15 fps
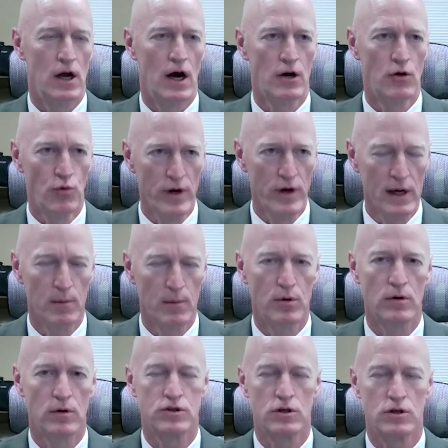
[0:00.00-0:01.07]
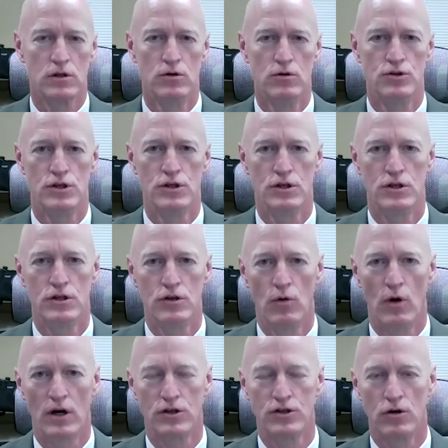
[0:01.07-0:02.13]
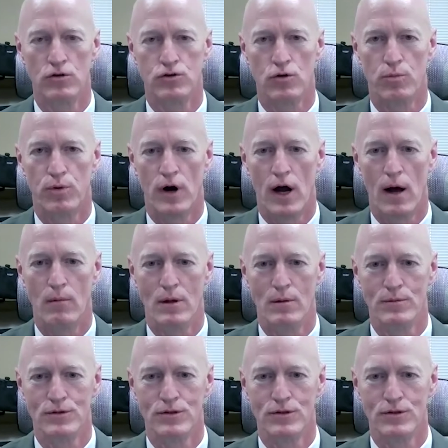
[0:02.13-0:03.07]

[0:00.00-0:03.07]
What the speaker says: agreeable solution to our social problems.